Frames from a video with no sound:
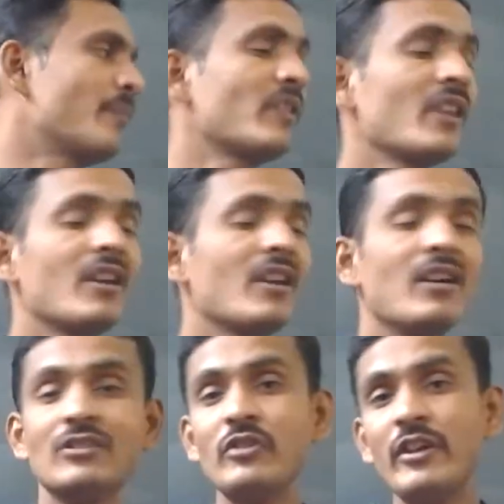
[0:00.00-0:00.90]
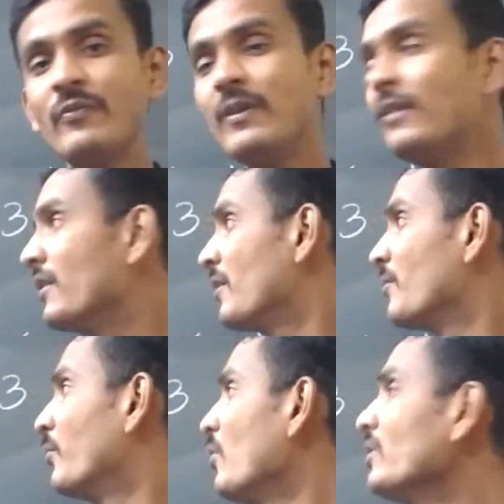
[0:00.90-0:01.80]
Okay. So if
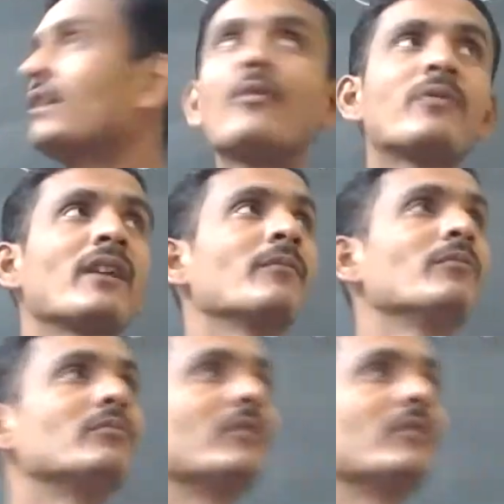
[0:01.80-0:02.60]
both of them,